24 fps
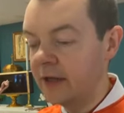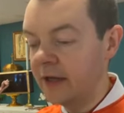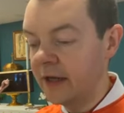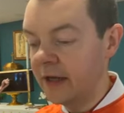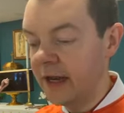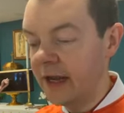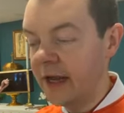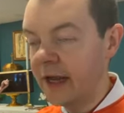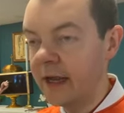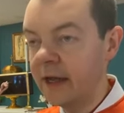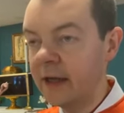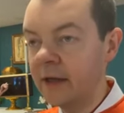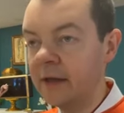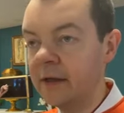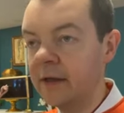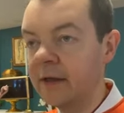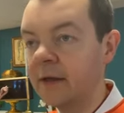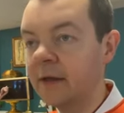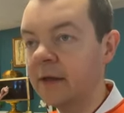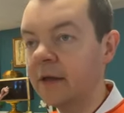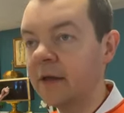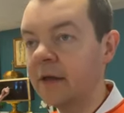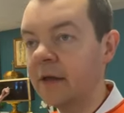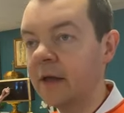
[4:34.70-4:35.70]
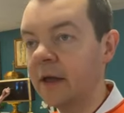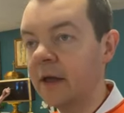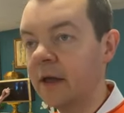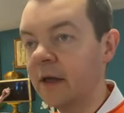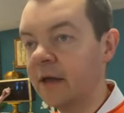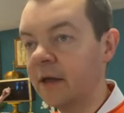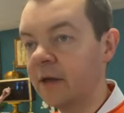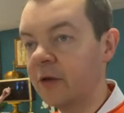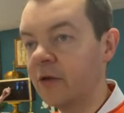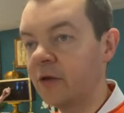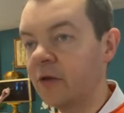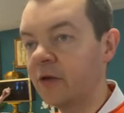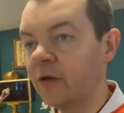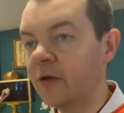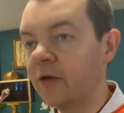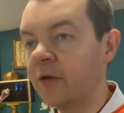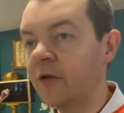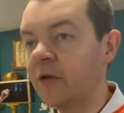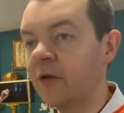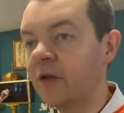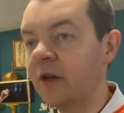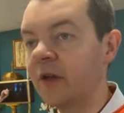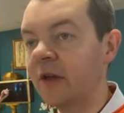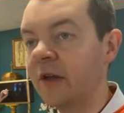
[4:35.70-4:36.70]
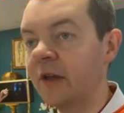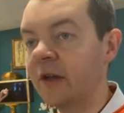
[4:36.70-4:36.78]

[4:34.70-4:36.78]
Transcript: today in the church,